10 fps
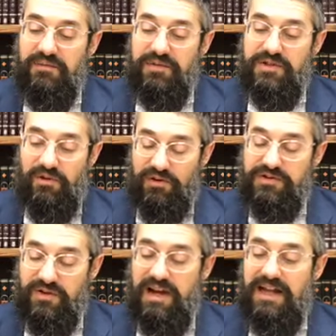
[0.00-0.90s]
which are
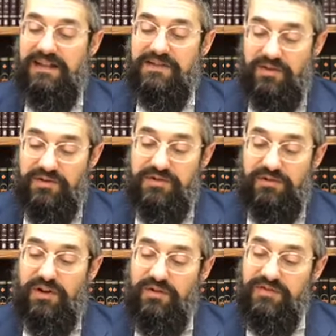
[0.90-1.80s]
also chalais, also
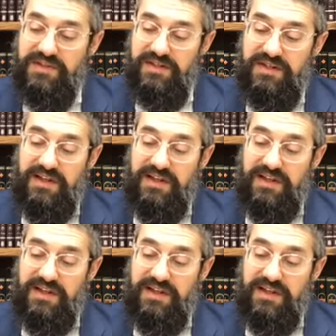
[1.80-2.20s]
loaves.